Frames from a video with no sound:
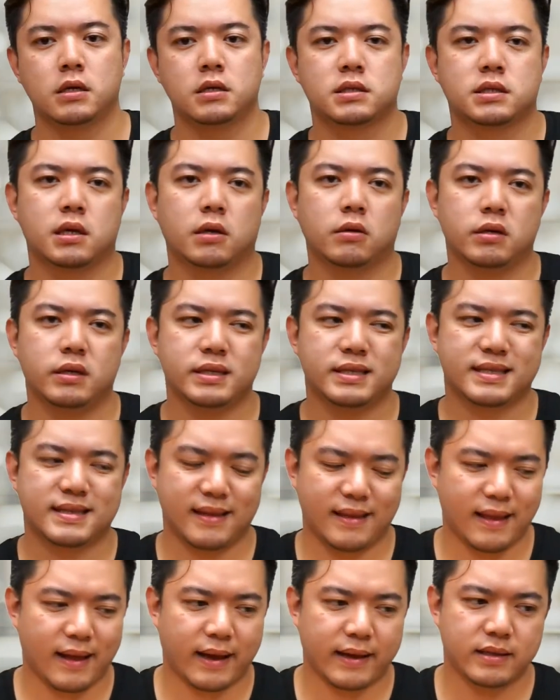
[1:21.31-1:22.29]
So it's
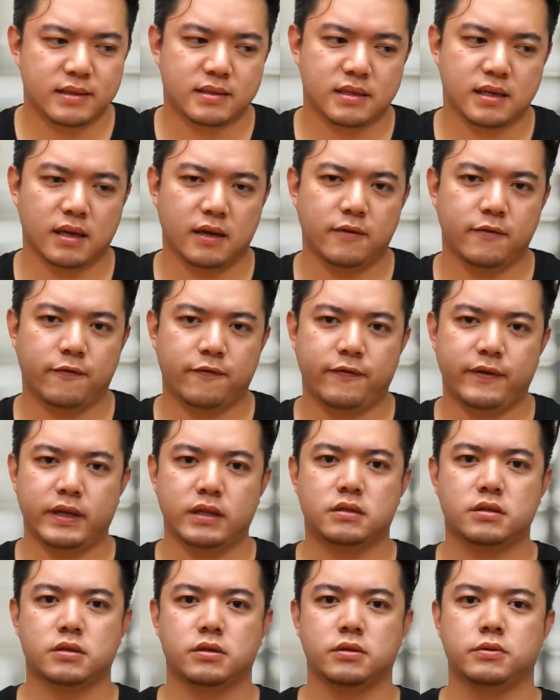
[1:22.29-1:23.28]
light and
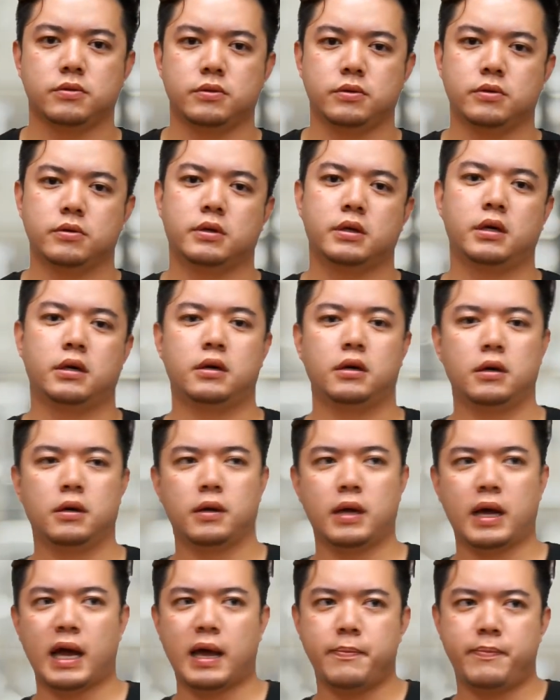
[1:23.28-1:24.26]
fit to
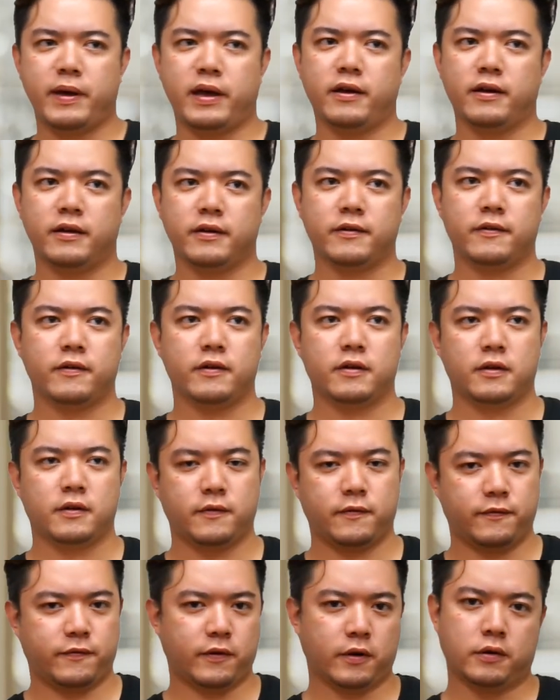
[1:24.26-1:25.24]
your iPad
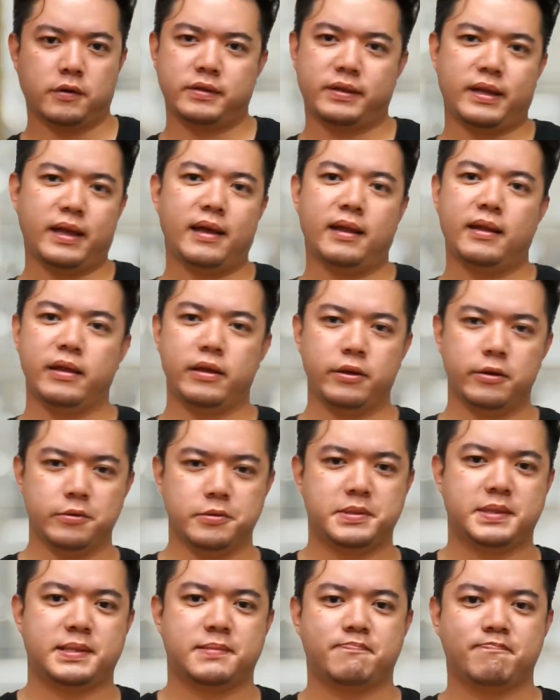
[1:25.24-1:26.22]
for daily
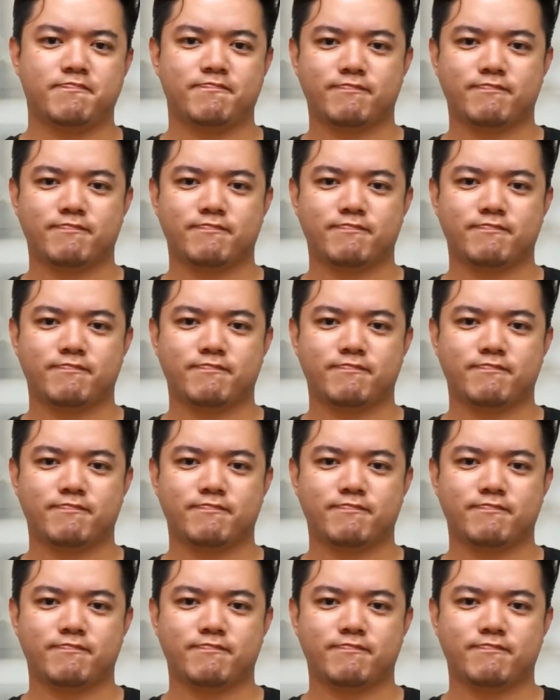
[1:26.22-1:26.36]
use.